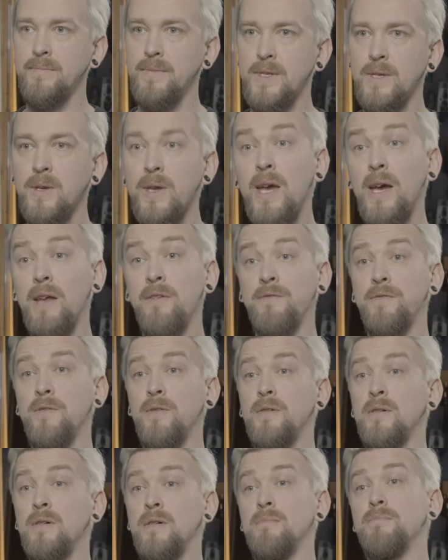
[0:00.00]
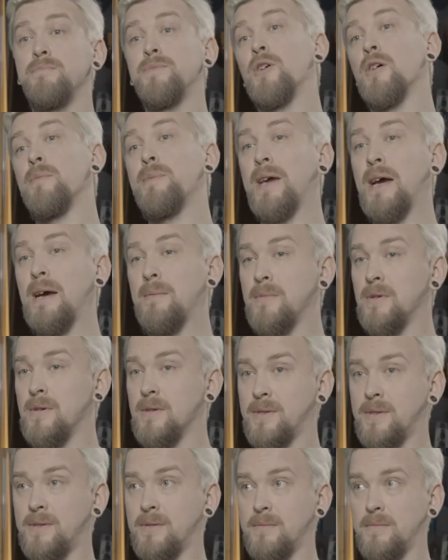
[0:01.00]
So yeah, and for Dolby
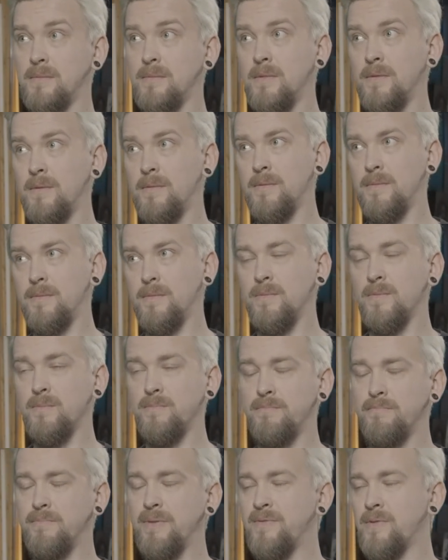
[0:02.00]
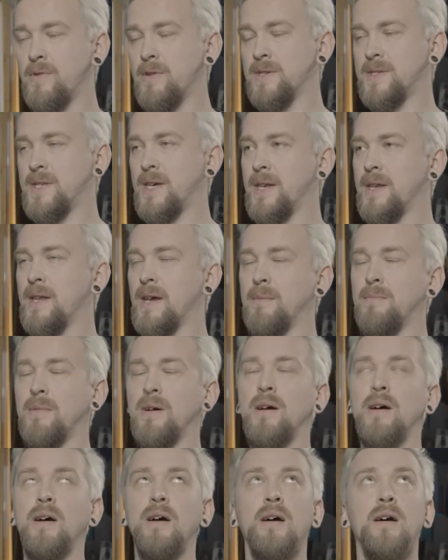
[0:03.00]
Atmos, before I set it up,
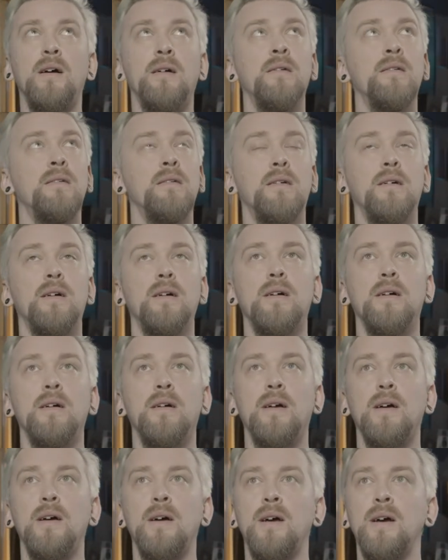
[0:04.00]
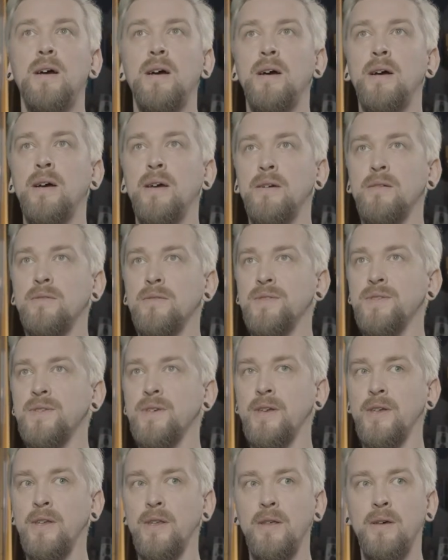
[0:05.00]
I
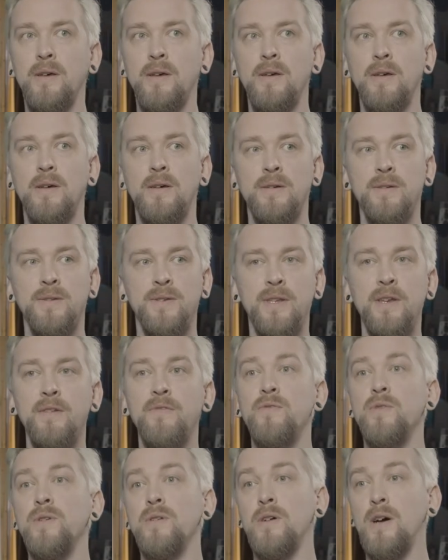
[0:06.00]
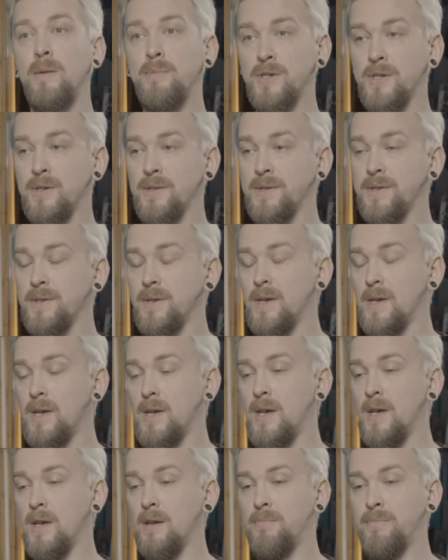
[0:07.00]
considered different options,
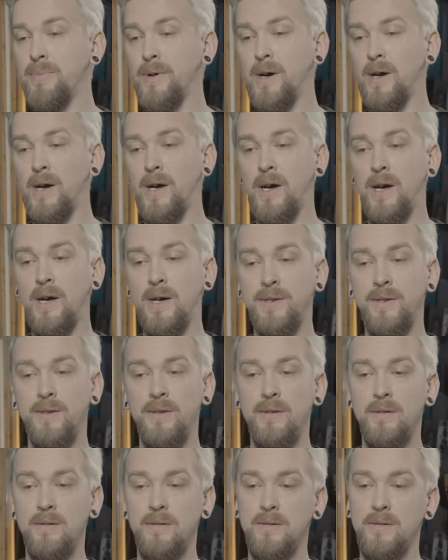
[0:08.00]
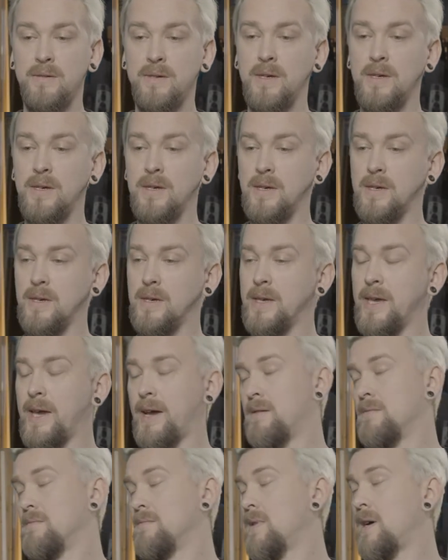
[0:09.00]
but
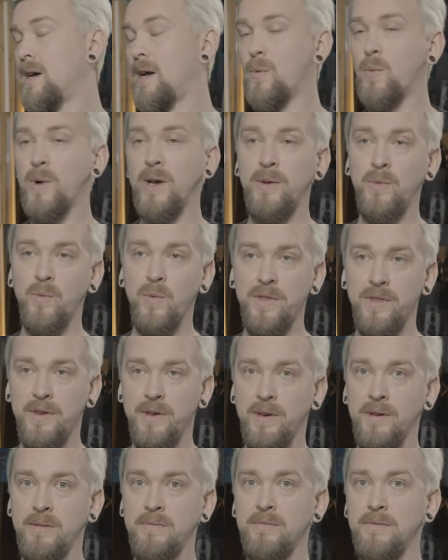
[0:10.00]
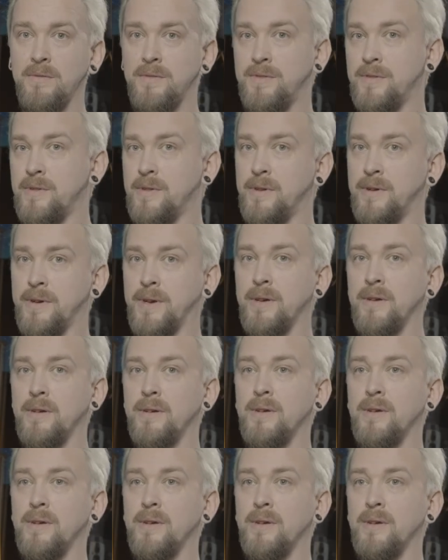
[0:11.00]
yeah, I went with a third